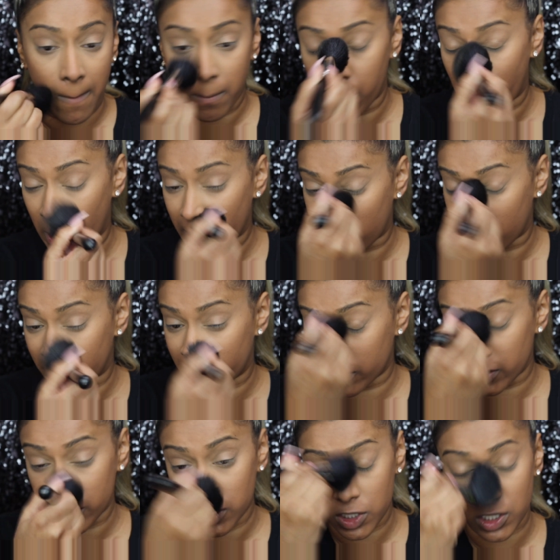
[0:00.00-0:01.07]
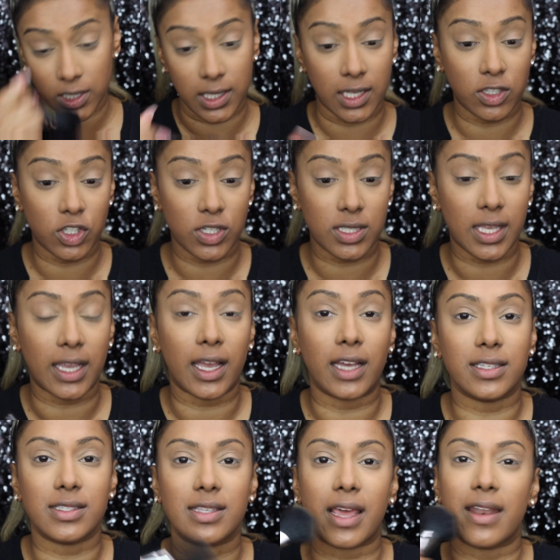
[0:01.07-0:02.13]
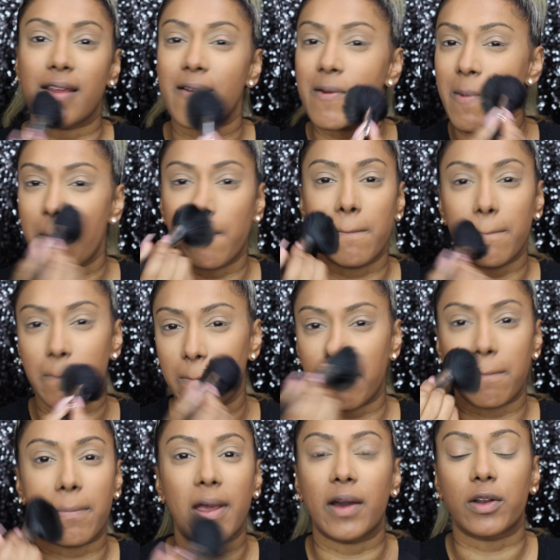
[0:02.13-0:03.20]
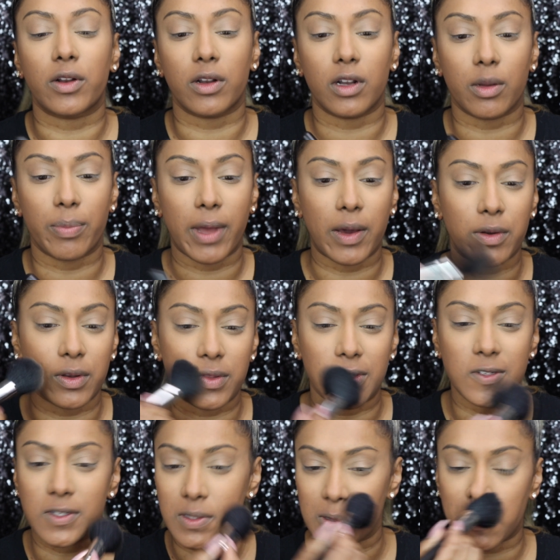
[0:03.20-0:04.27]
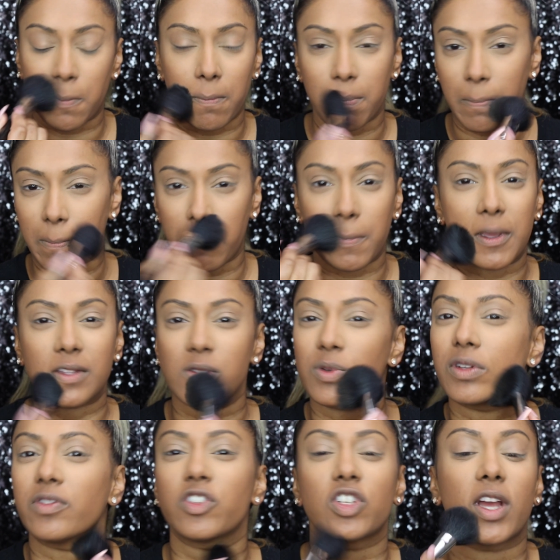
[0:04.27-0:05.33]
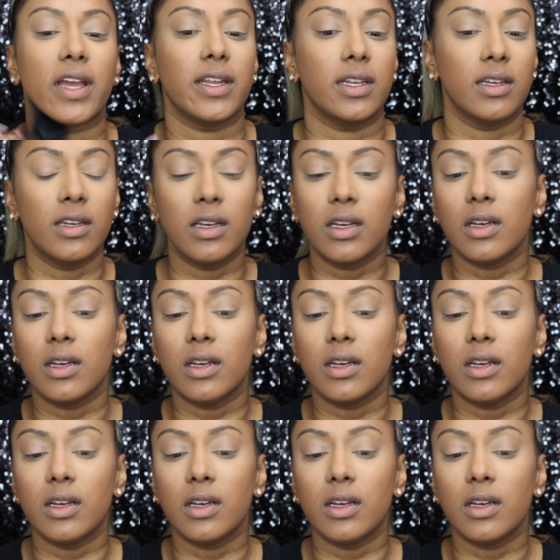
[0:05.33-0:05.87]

more coverage than just like a setting powder or a powder that just gets rid of shine.